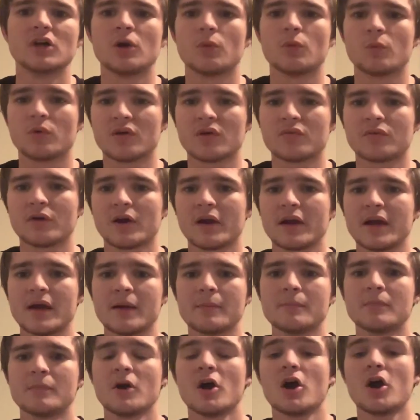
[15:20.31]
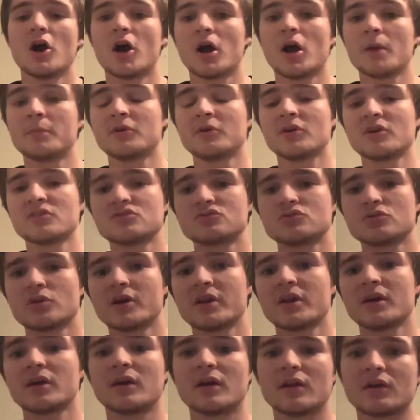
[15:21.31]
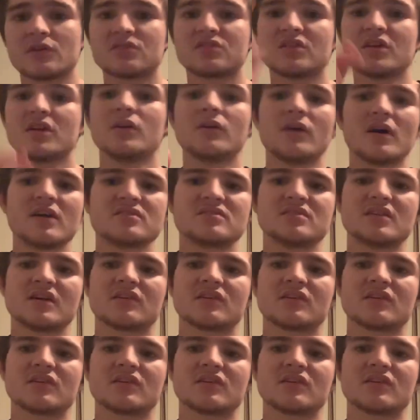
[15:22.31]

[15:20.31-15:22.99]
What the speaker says: wherever I am. Hope you guys enjoyed it, and I'll see you guys